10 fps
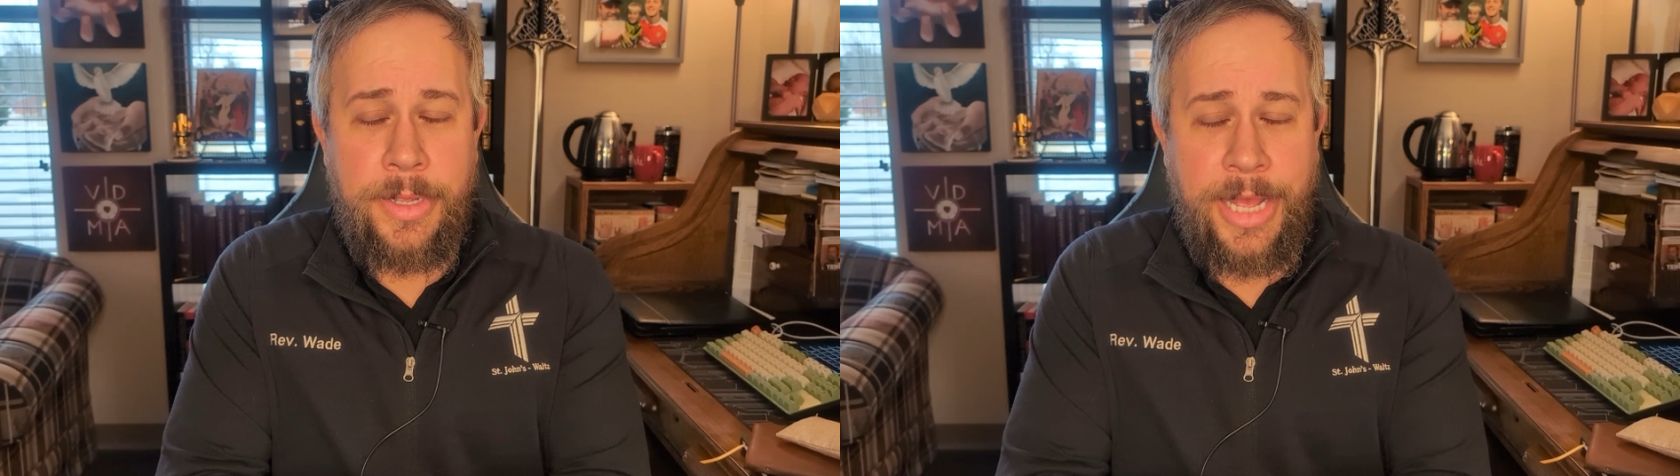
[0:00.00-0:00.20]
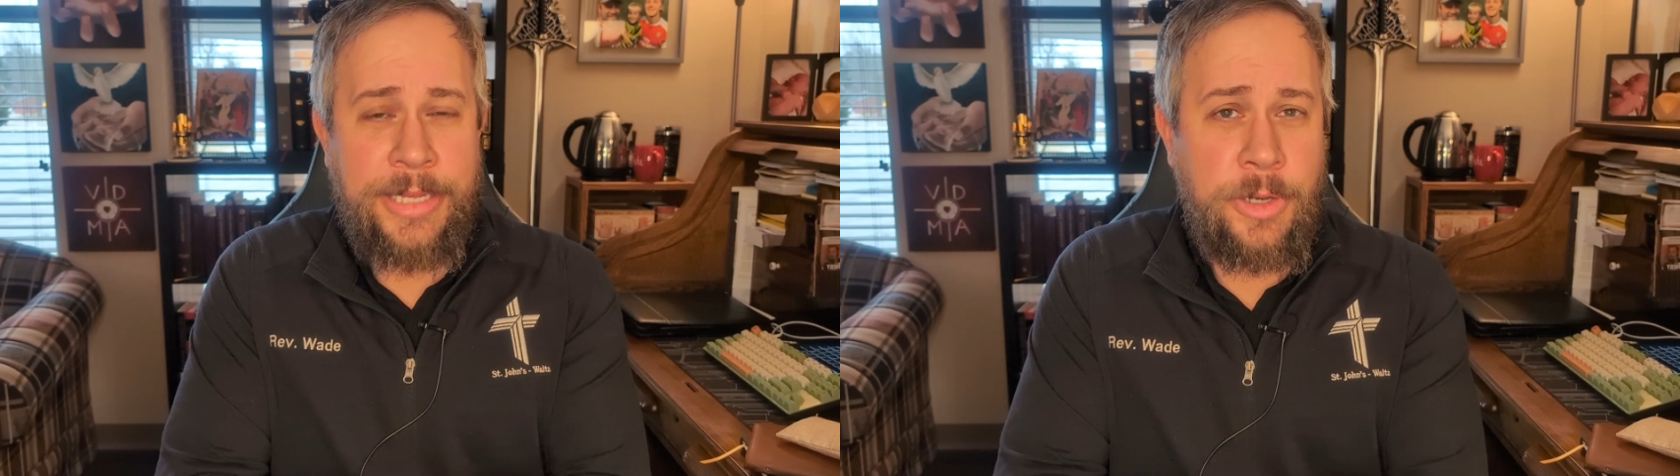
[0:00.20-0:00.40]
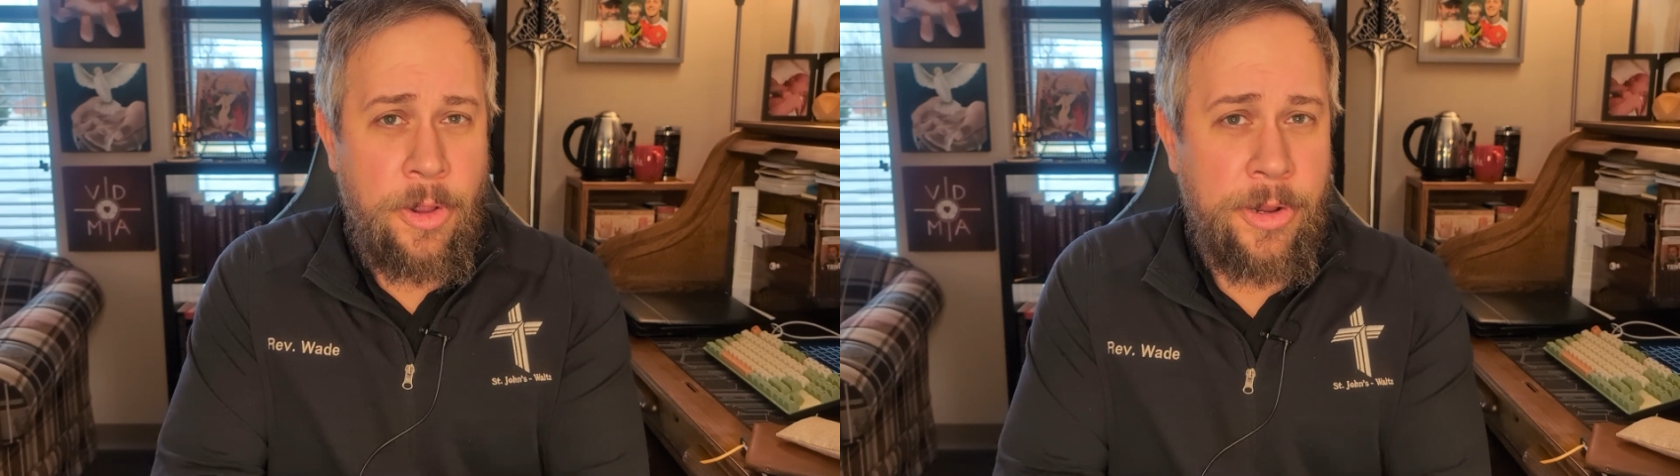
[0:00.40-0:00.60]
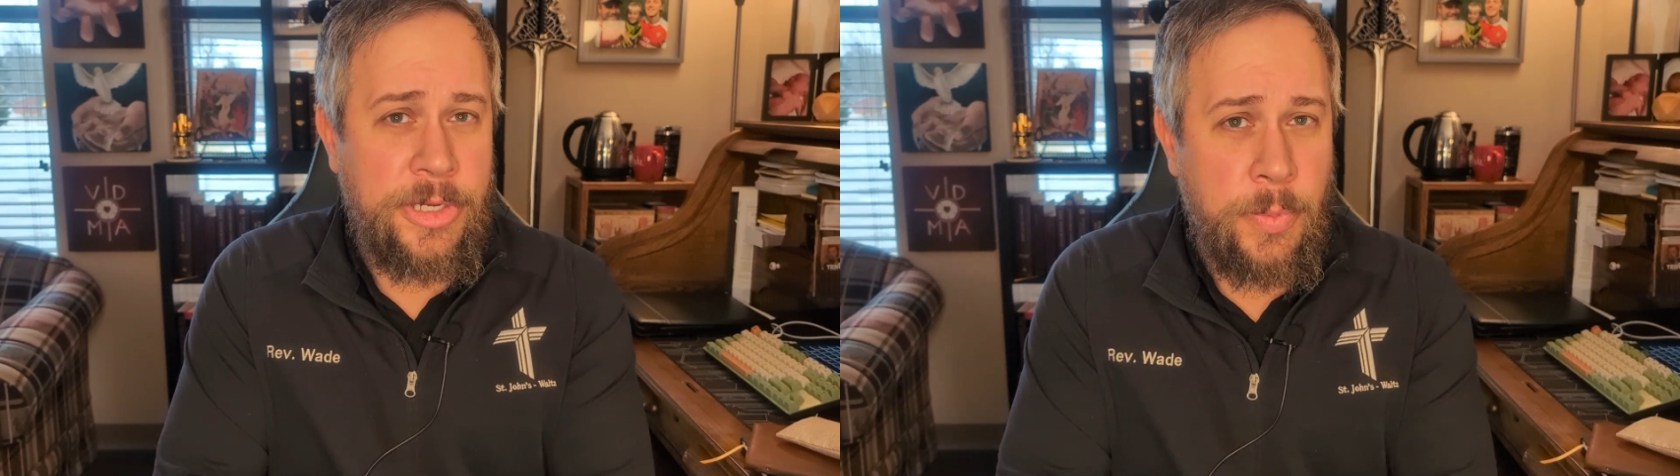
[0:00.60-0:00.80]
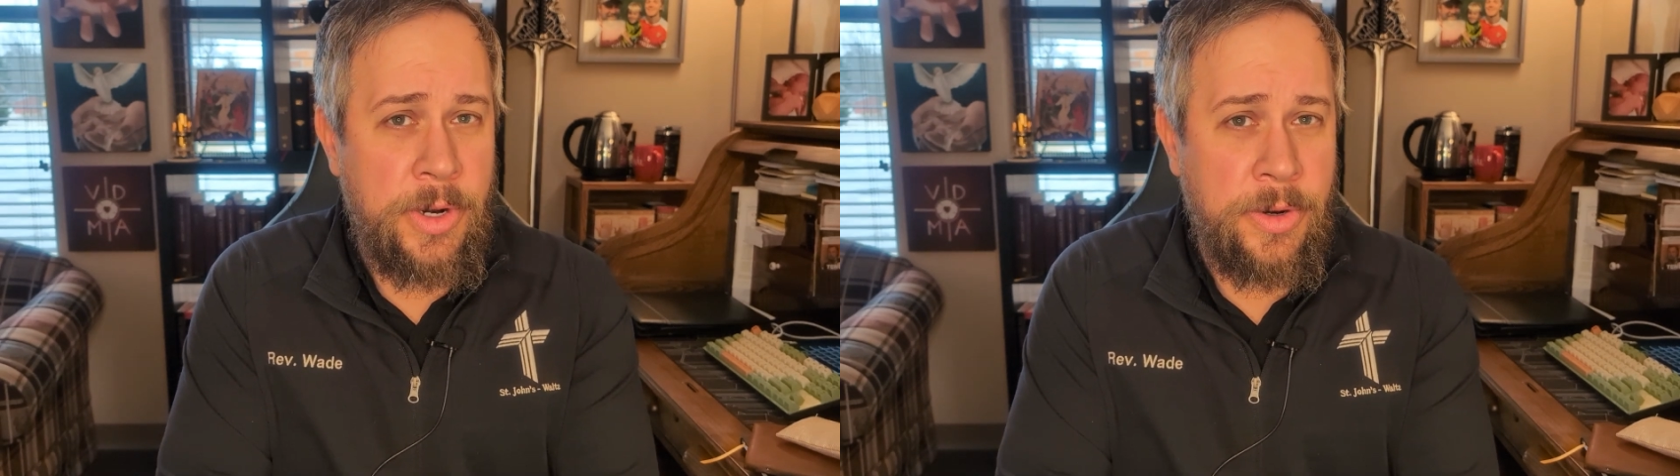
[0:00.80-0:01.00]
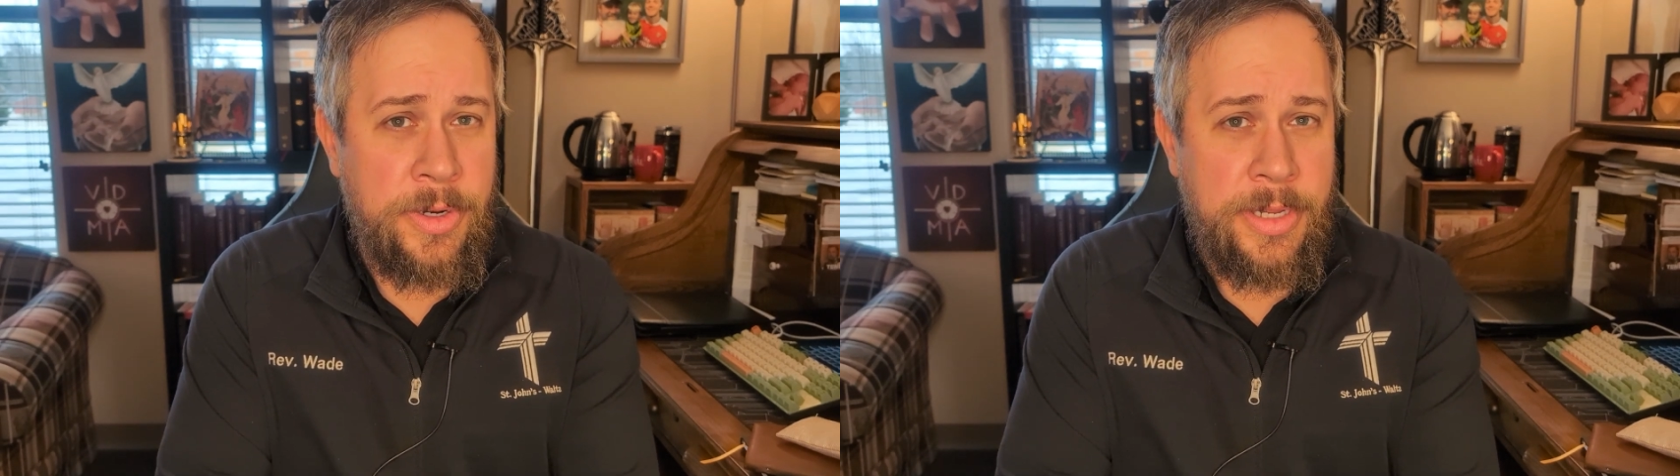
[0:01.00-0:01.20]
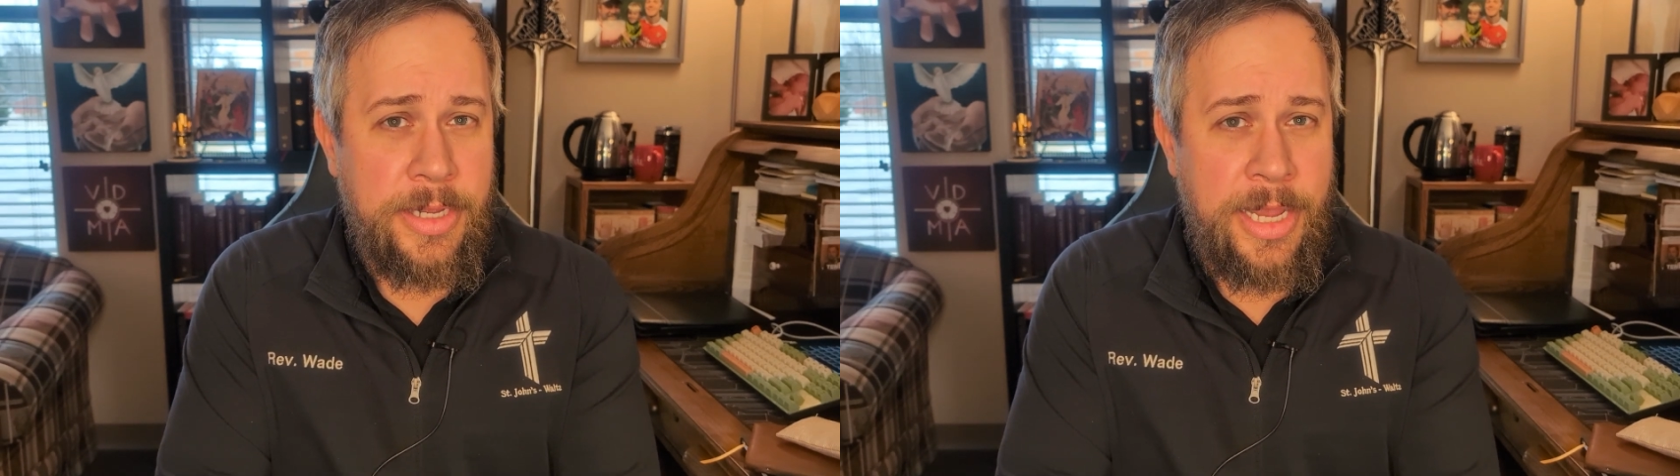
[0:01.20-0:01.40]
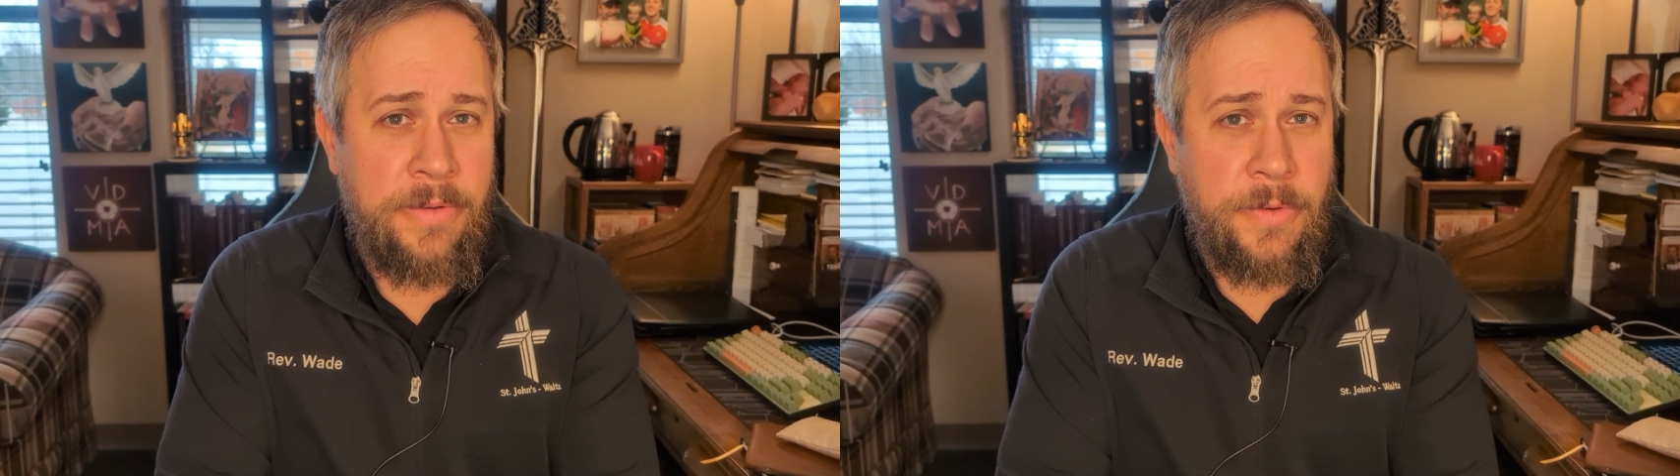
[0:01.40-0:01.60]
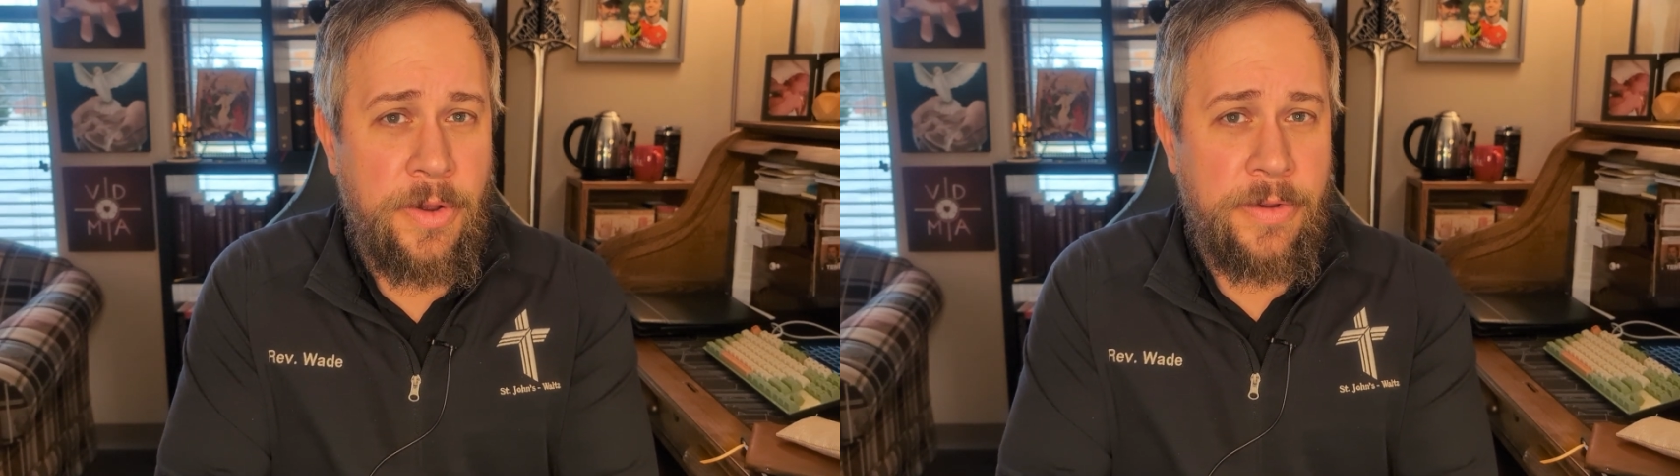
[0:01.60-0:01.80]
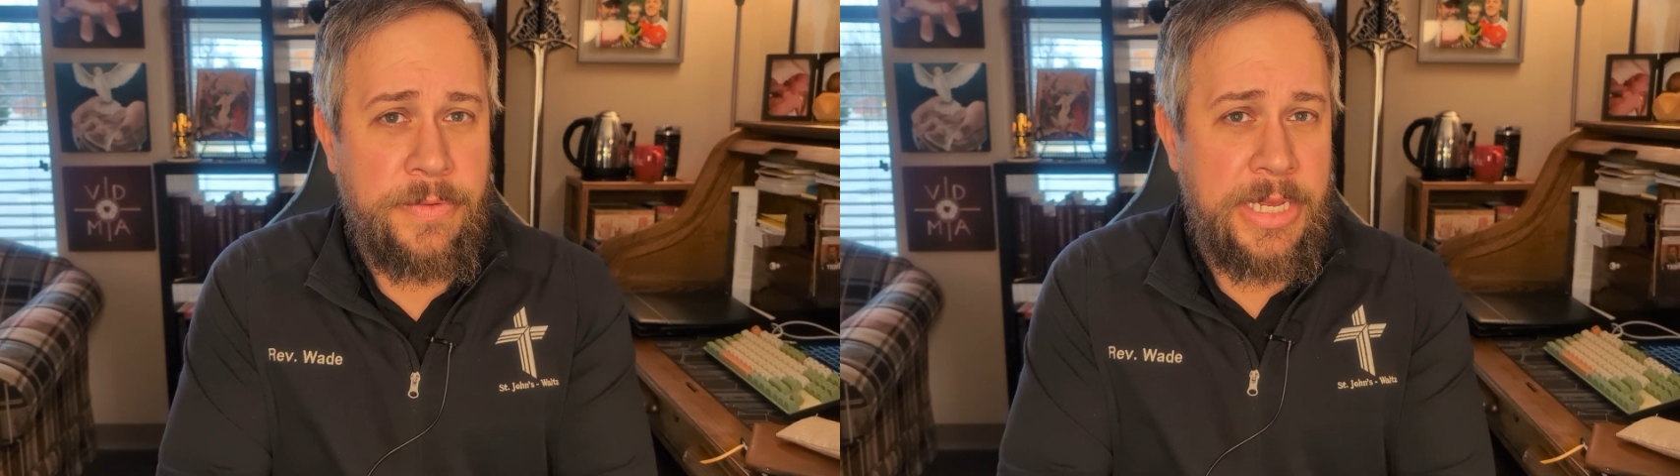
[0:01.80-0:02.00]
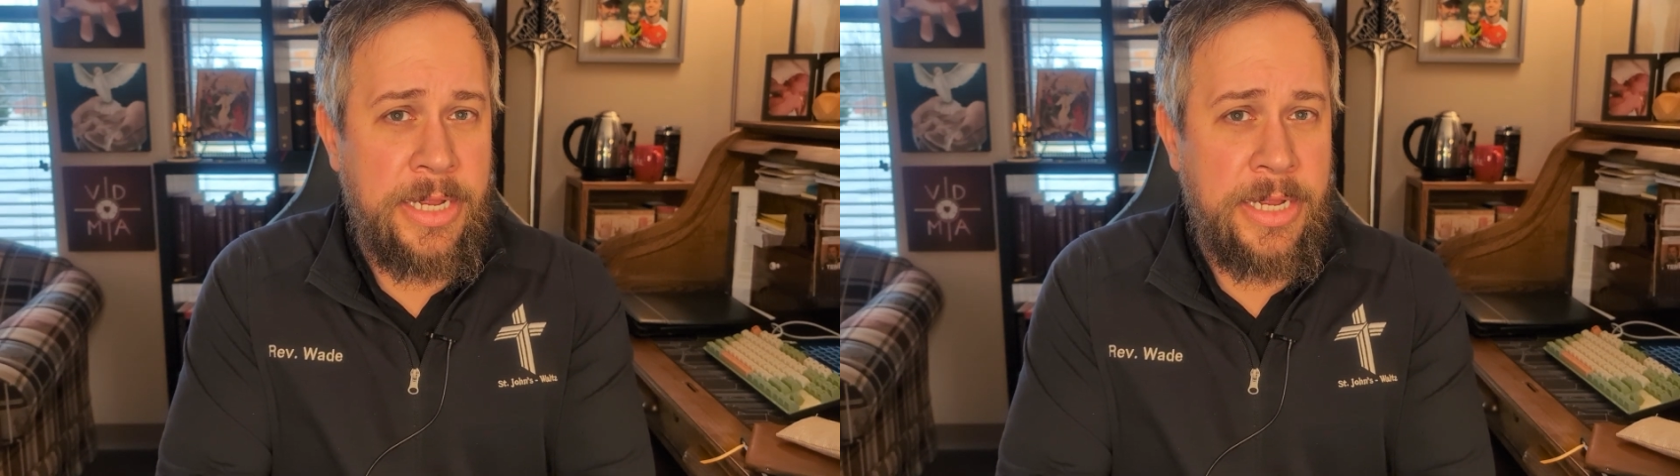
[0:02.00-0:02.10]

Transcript: as long as we're involved